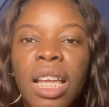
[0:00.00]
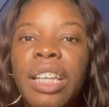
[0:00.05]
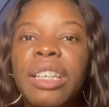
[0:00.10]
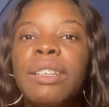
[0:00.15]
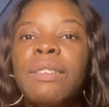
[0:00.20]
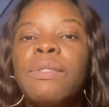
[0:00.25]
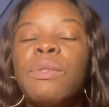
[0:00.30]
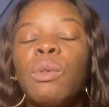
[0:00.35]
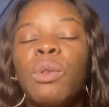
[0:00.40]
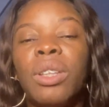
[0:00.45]

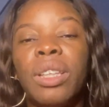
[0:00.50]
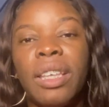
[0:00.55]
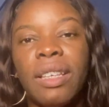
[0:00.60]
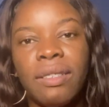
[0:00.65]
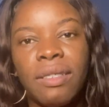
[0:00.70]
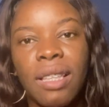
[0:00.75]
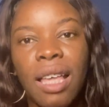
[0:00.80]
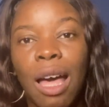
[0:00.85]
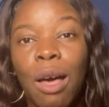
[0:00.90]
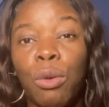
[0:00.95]
need to
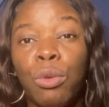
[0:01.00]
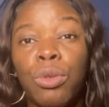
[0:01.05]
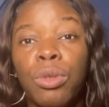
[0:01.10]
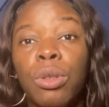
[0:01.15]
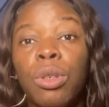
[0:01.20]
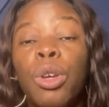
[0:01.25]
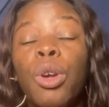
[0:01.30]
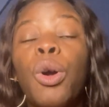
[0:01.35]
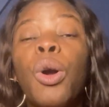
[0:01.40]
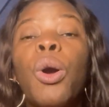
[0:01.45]
list out
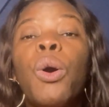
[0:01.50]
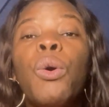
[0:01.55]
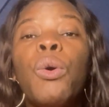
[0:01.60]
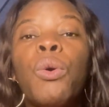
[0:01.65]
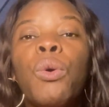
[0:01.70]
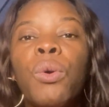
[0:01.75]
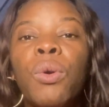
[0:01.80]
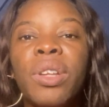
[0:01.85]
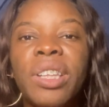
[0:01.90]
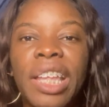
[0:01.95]

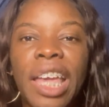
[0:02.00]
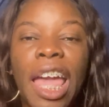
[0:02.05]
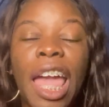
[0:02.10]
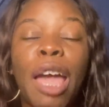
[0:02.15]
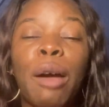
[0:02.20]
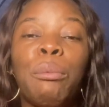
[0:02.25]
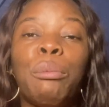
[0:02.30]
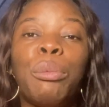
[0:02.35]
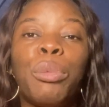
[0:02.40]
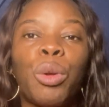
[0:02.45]
who the
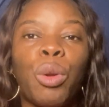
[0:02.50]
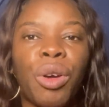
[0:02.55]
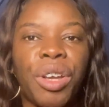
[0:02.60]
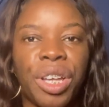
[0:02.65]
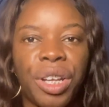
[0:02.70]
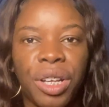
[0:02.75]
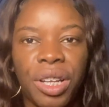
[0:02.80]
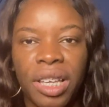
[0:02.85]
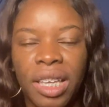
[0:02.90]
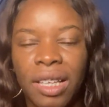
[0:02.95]

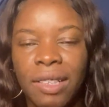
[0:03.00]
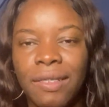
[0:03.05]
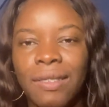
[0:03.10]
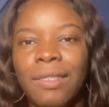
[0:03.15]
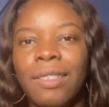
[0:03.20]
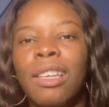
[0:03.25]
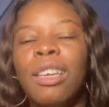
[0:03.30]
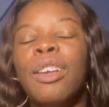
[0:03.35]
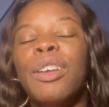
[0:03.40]
employer is.